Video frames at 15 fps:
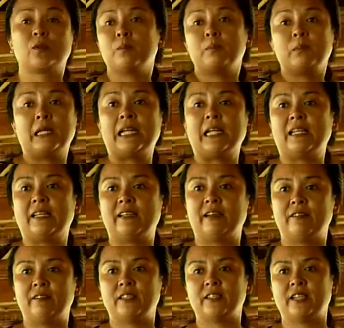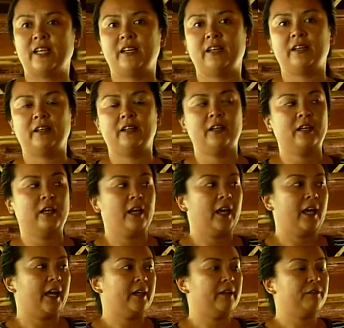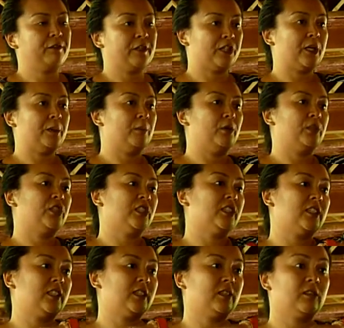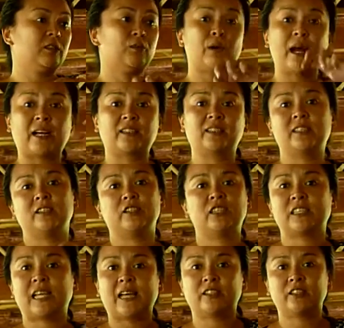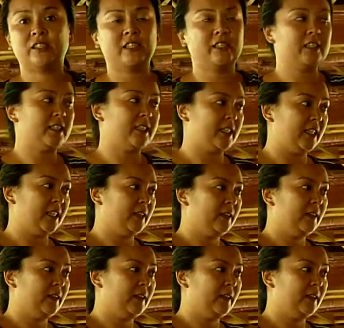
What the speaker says: completely devastated, and fishing boats just wrecked and scattered in the sea.